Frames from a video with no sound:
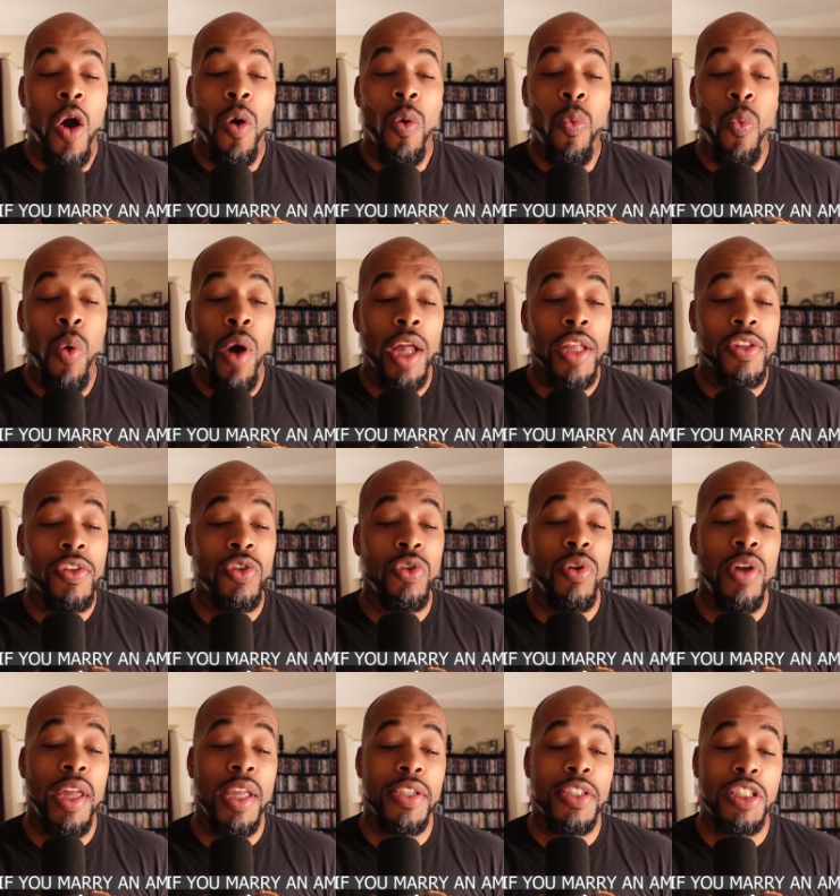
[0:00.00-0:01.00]
what
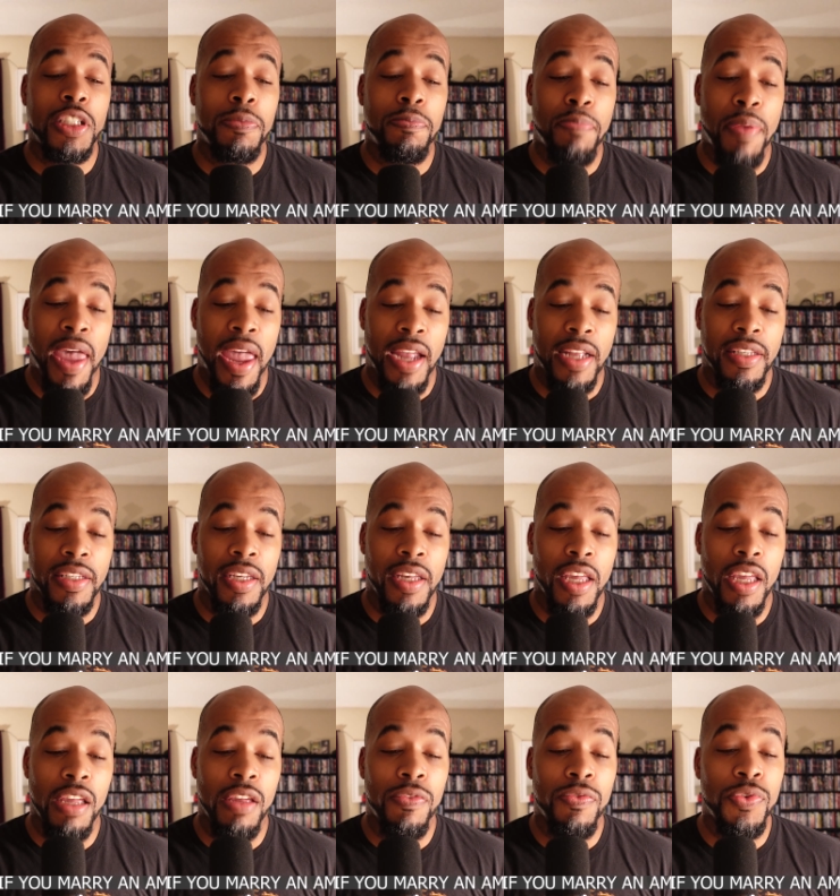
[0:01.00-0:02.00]
to expect
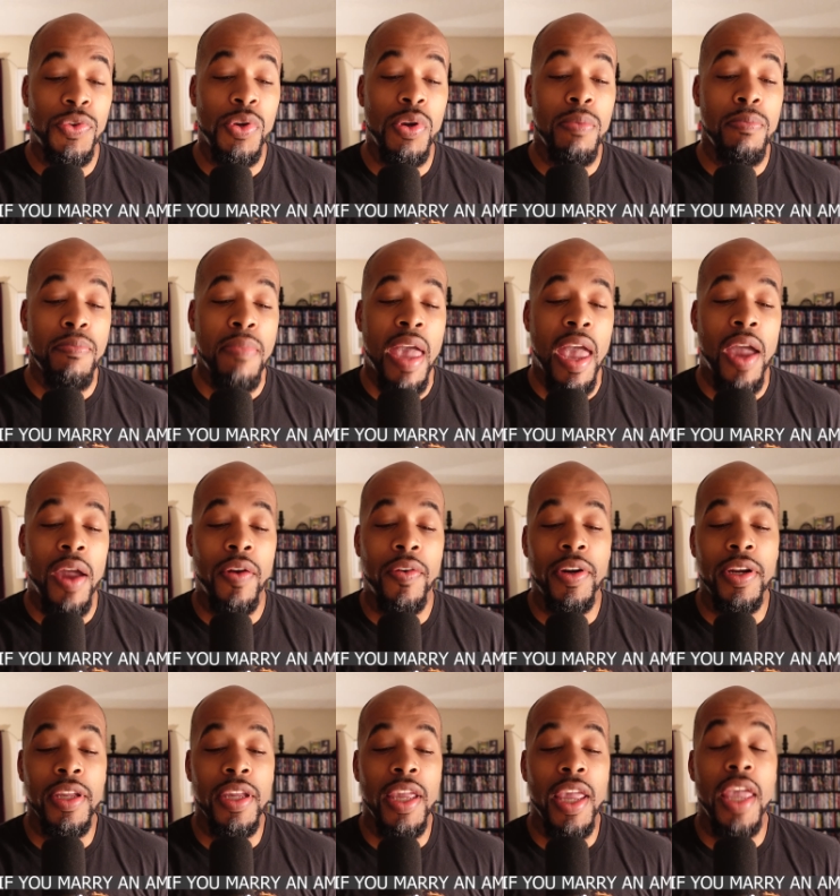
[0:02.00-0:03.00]
if you
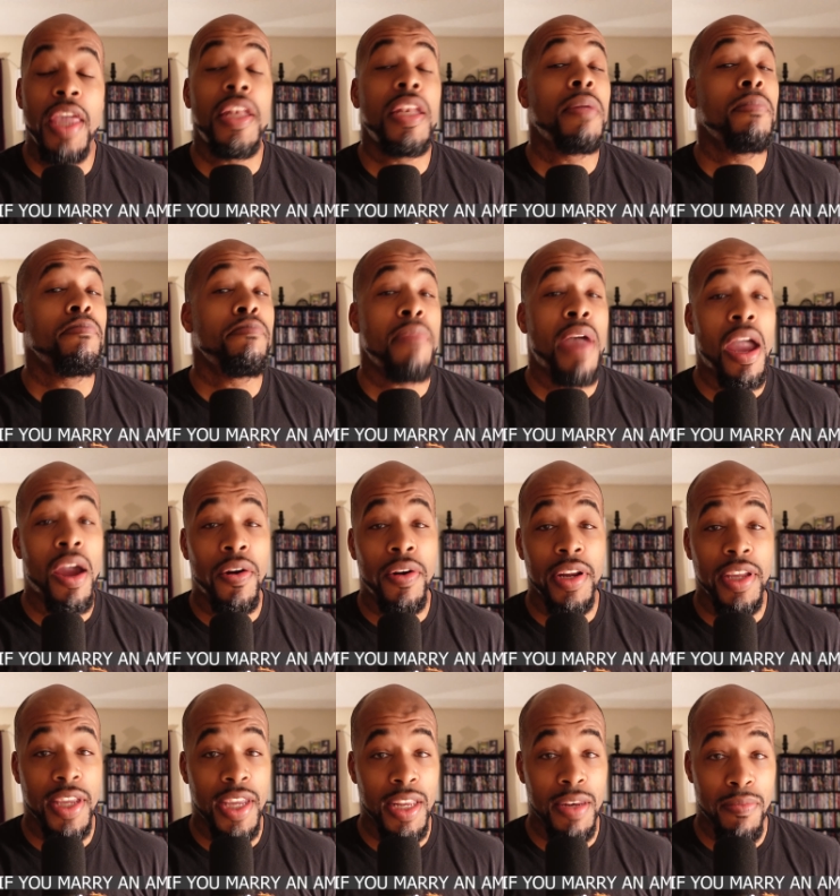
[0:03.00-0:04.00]
marry an
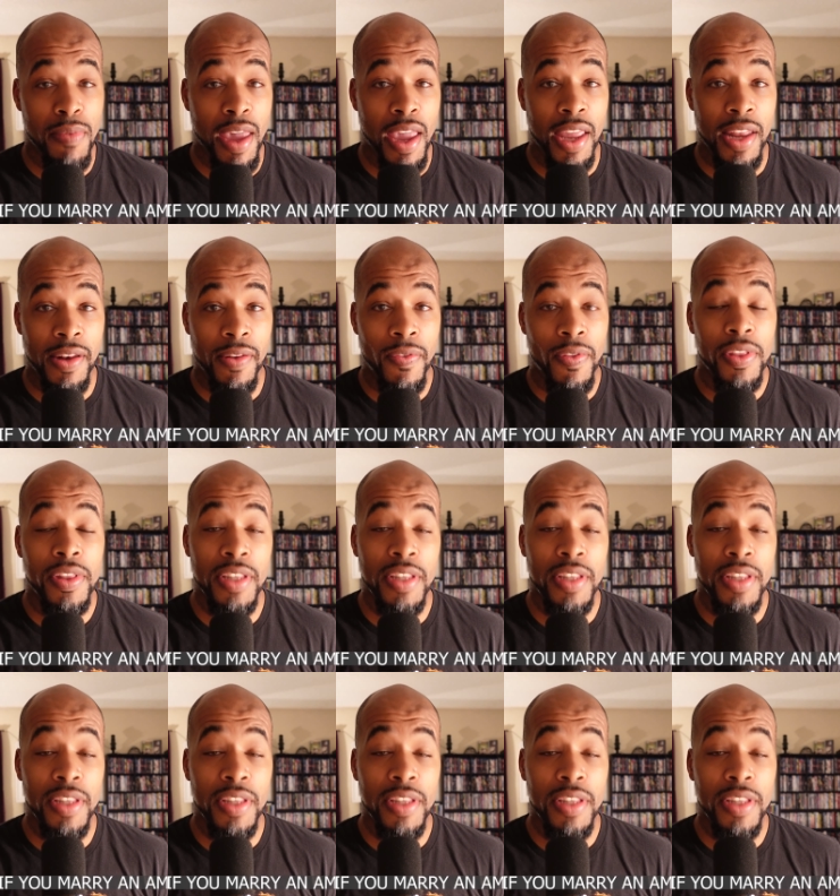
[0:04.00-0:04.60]
American man.